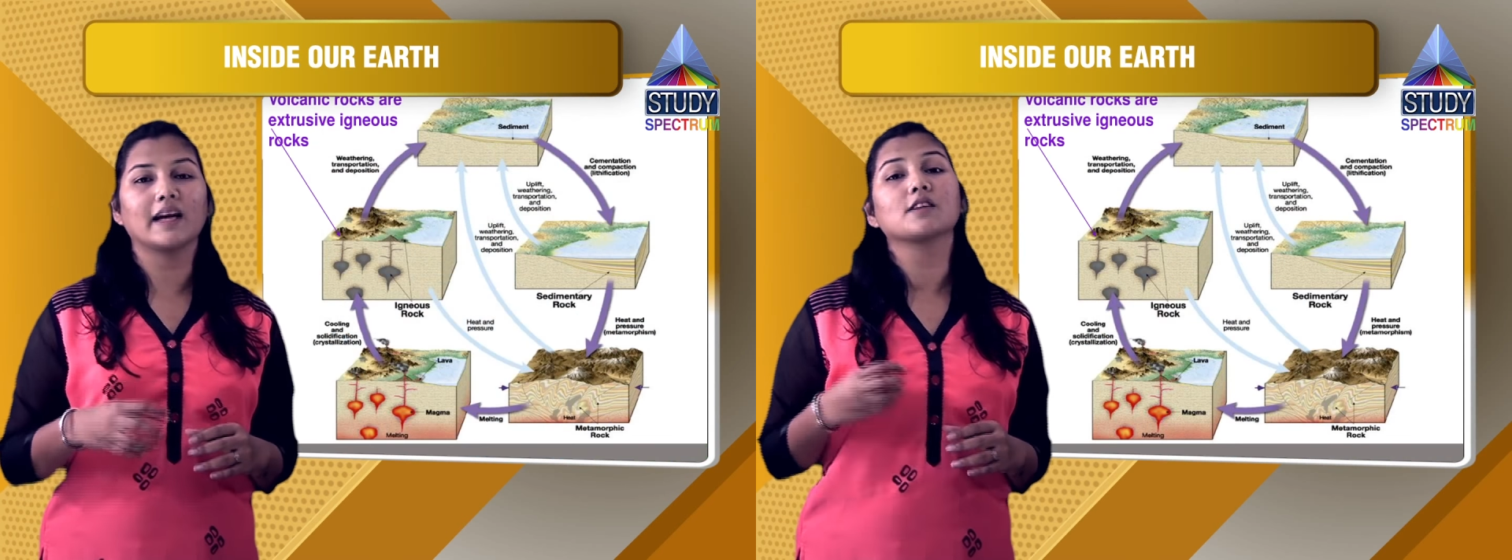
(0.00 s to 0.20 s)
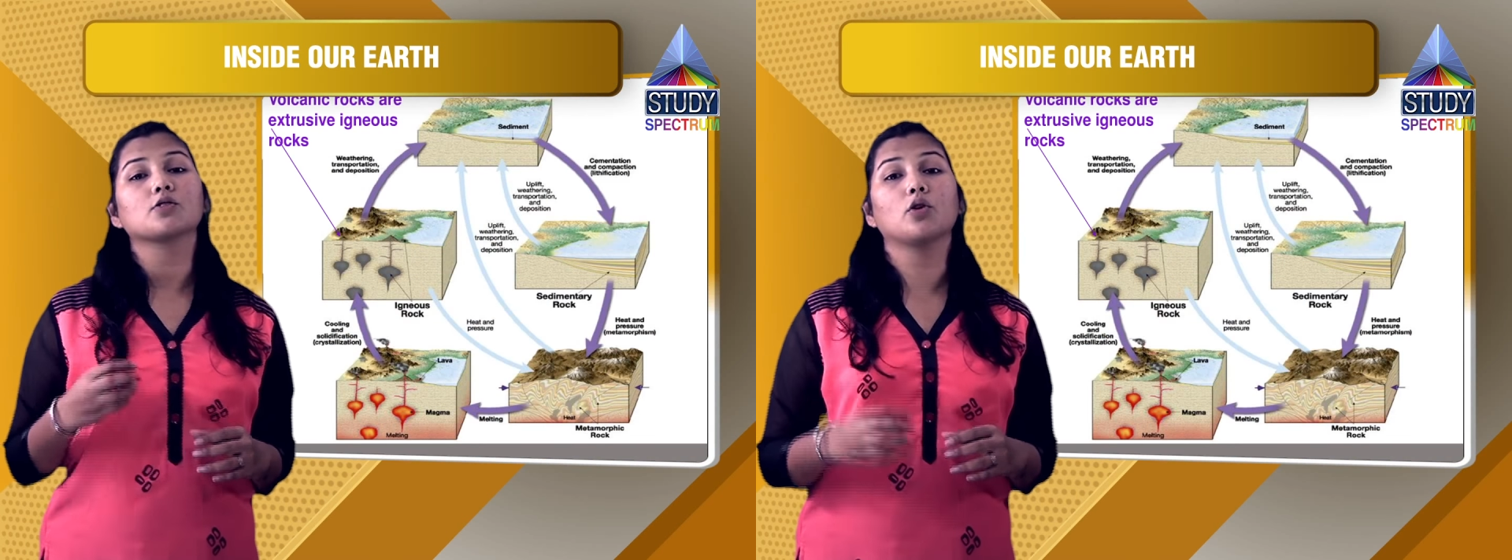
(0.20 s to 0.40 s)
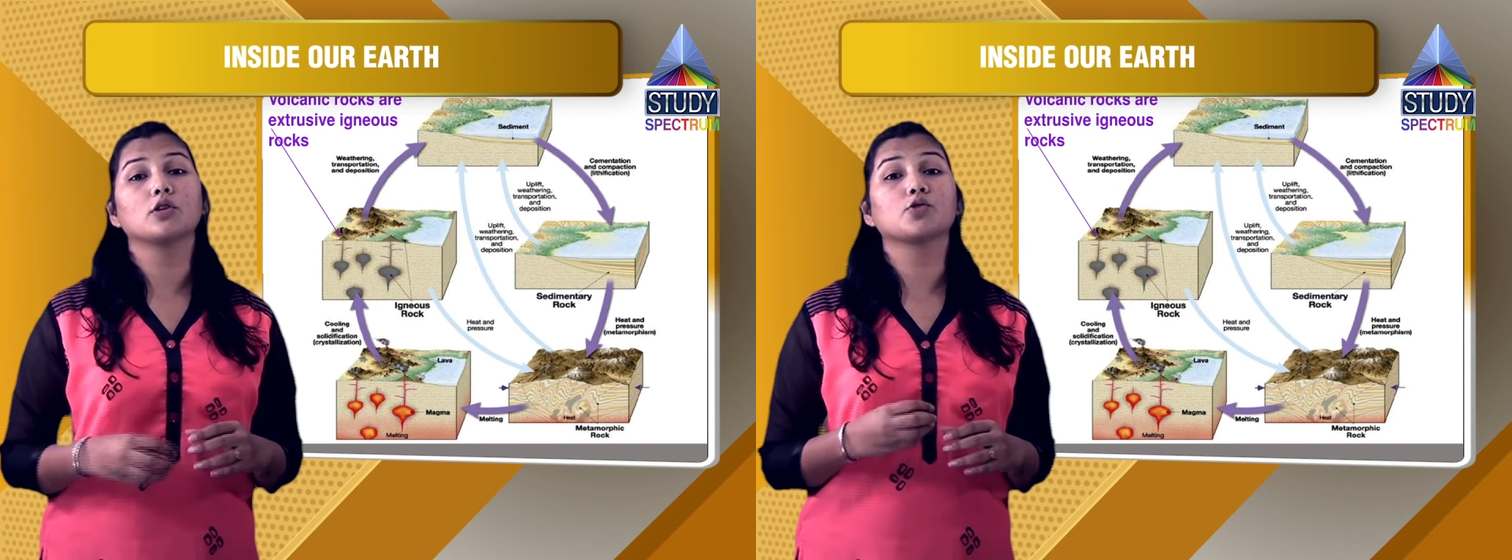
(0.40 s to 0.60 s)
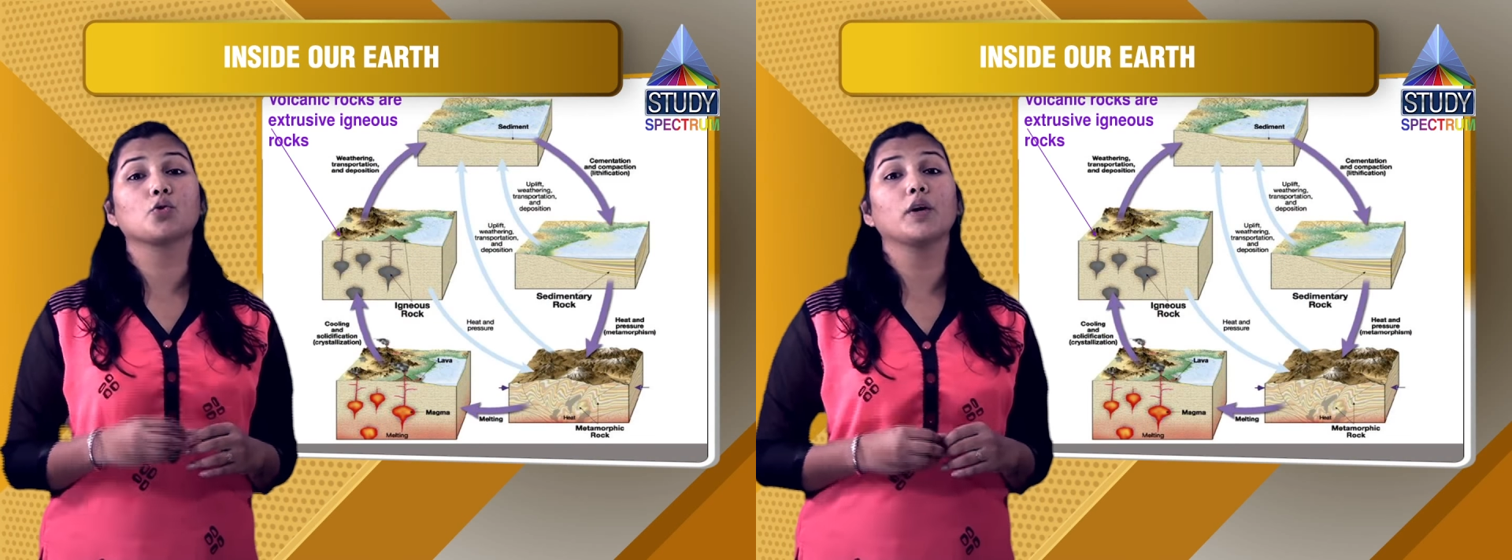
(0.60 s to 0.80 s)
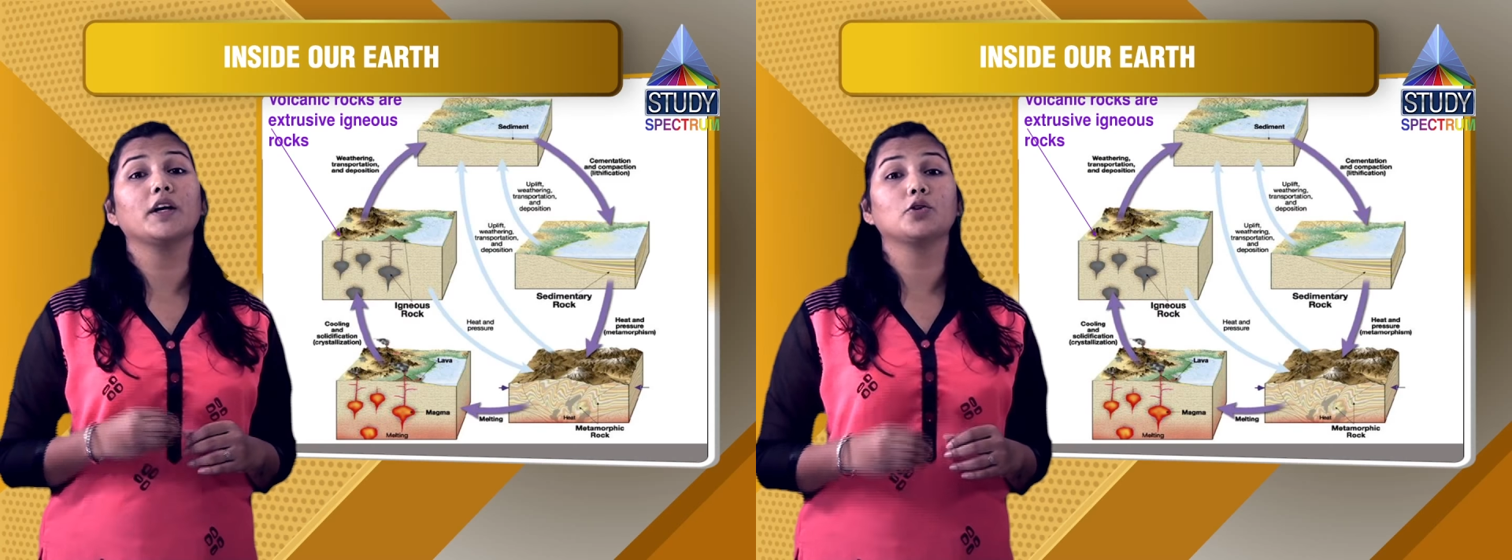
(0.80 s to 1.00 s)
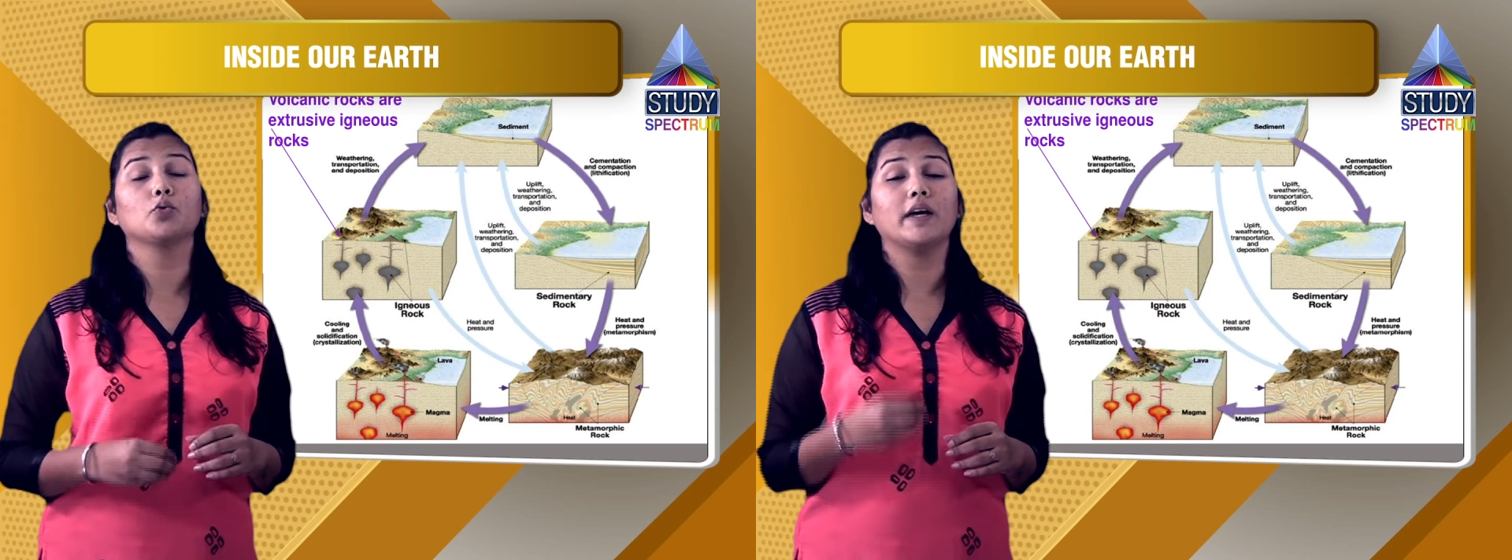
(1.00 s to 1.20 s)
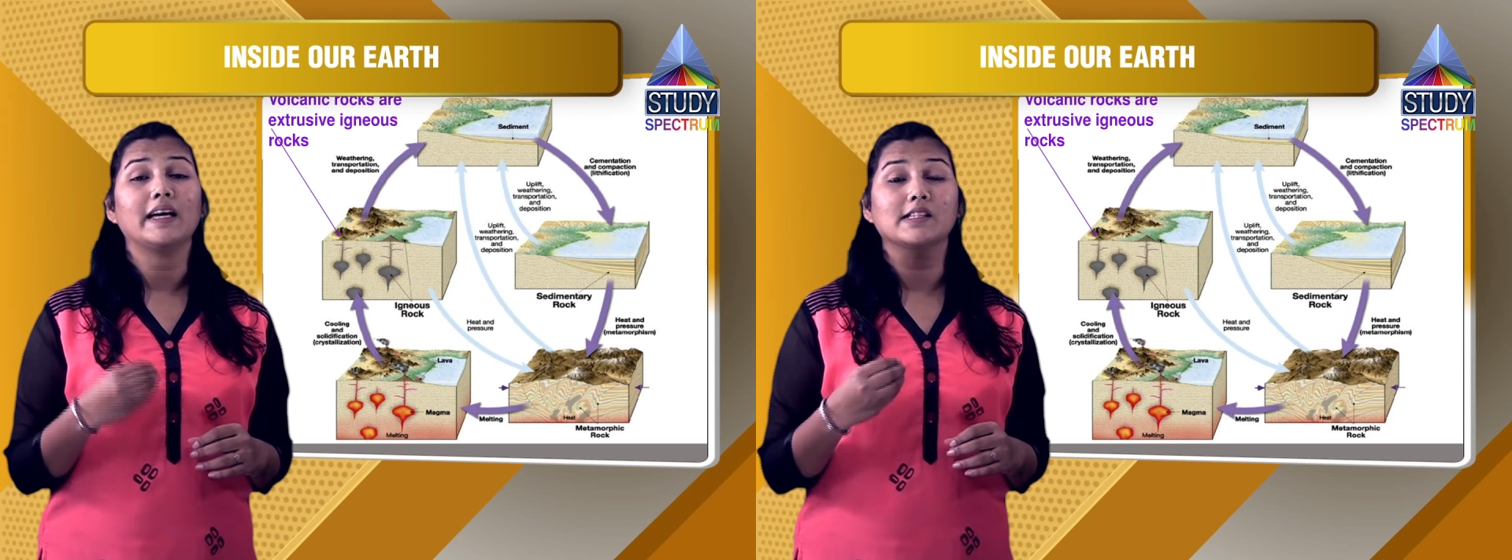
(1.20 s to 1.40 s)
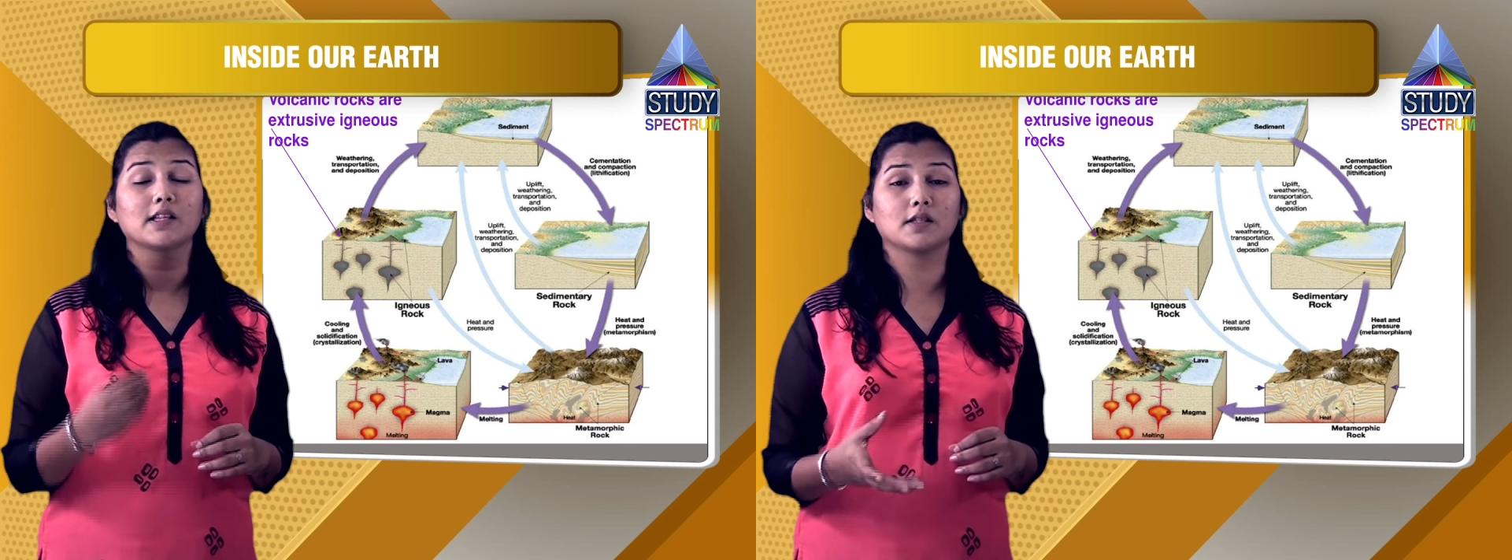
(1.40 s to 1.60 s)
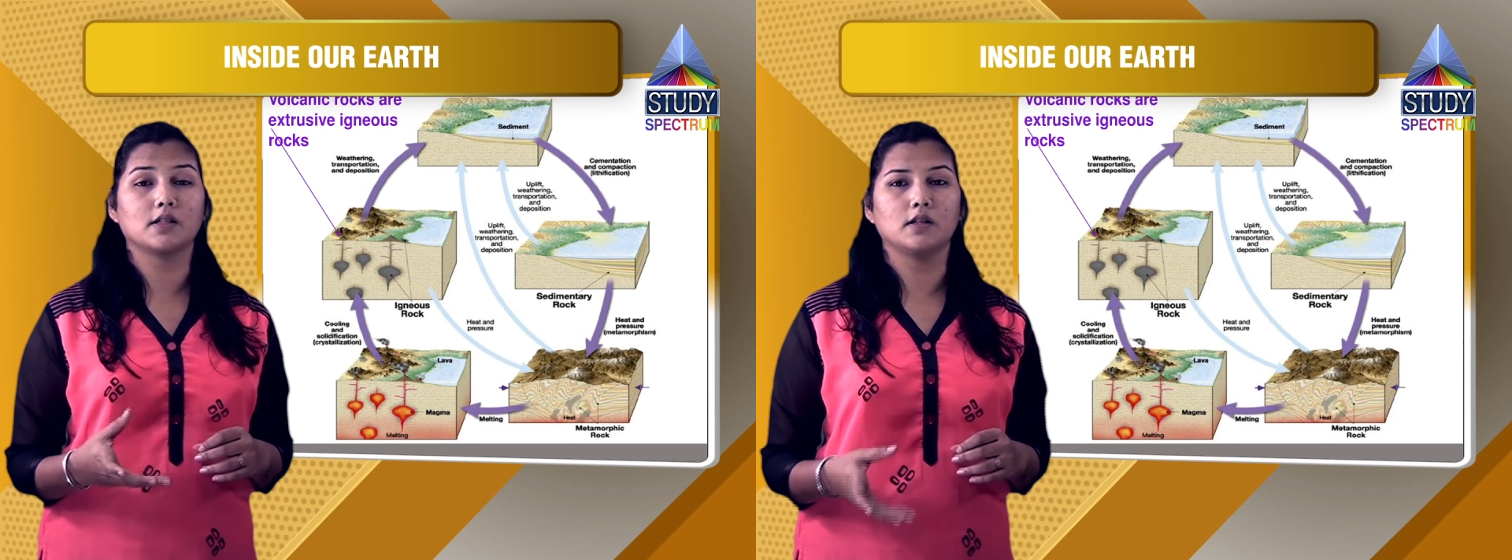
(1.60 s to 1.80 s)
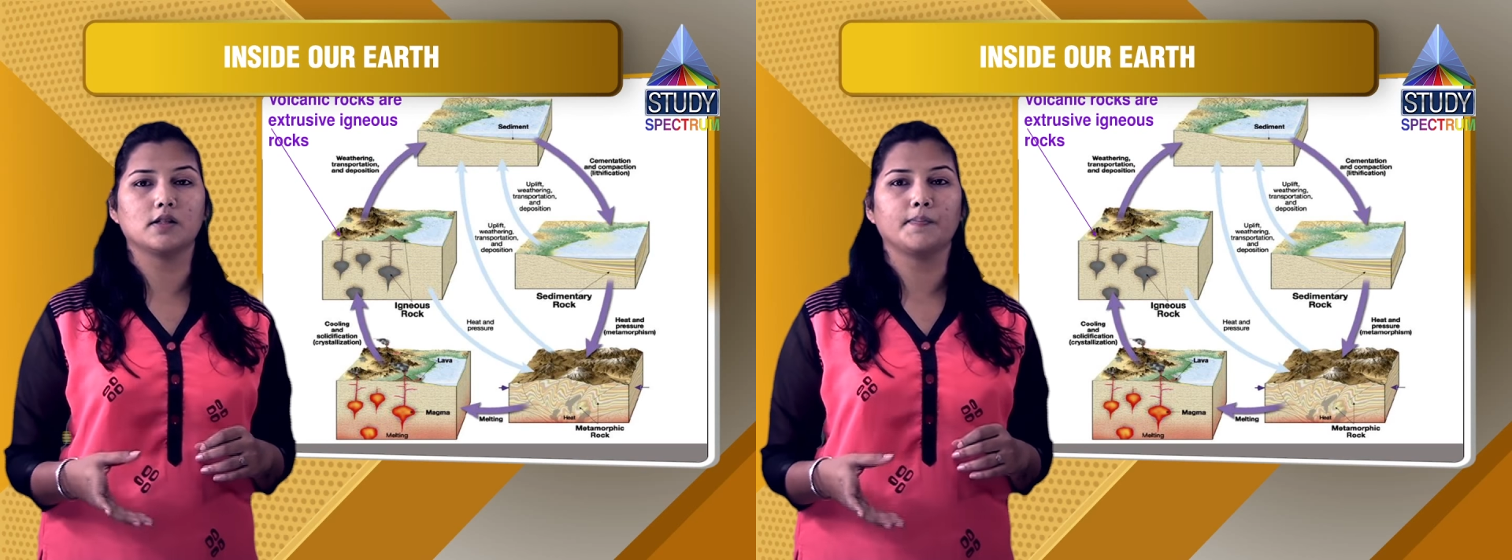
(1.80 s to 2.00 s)
that is also into
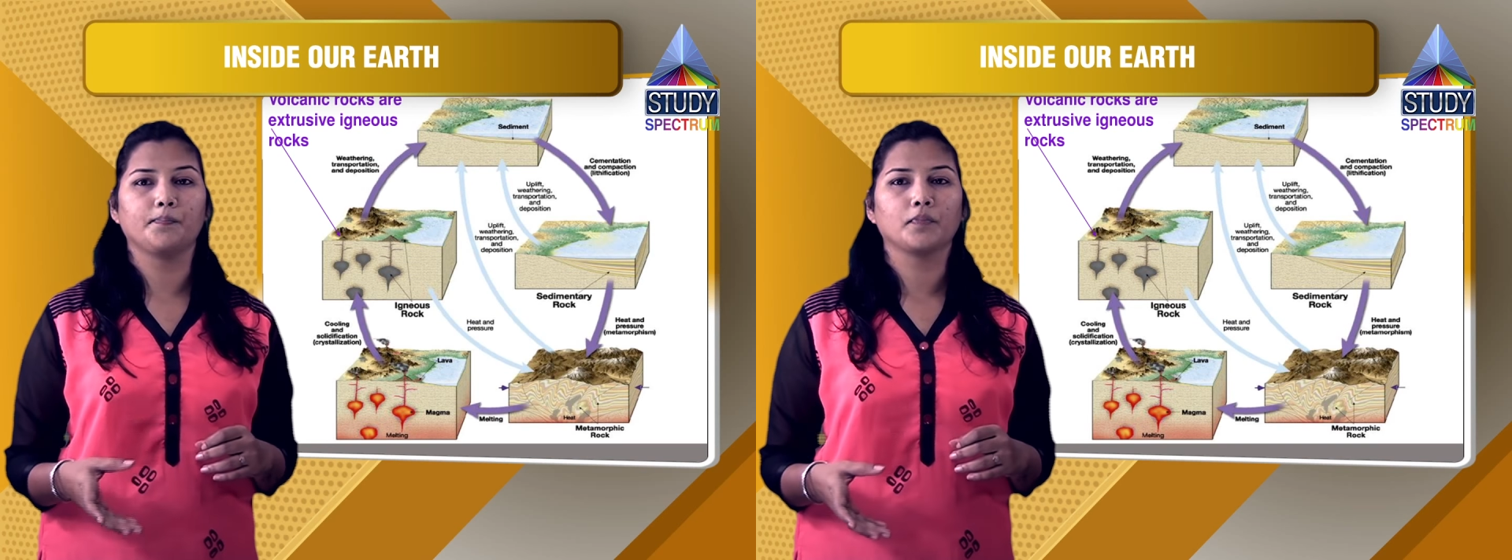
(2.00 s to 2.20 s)
existence.